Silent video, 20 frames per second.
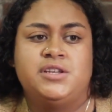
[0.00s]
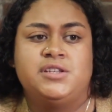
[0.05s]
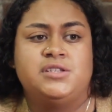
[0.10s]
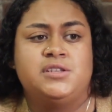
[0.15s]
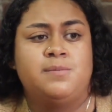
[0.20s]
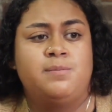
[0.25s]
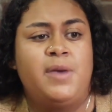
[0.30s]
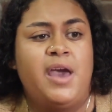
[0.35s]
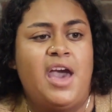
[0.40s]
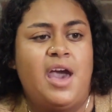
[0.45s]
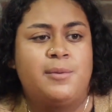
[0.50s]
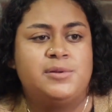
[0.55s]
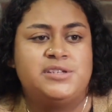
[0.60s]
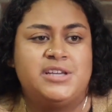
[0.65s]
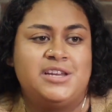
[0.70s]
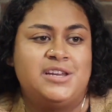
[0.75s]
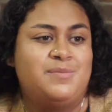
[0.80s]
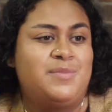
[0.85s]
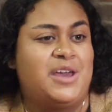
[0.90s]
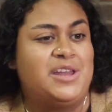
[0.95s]
to MAP to
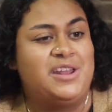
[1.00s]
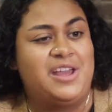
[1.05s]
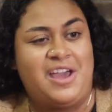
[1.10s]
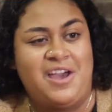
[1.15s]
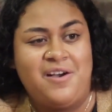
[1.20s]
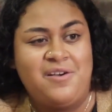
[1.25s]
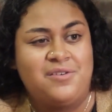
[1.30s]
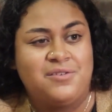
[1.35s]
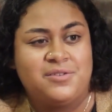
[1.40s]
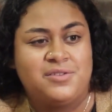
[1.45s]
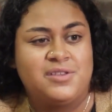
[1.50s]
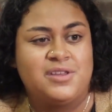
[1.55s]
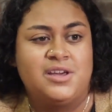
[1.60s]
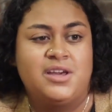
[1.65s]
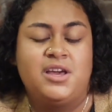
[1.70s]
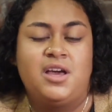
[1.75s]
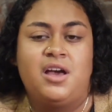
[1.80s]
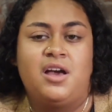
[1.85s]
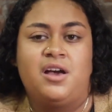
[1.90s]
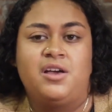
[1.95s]
Independent Health. Yeah.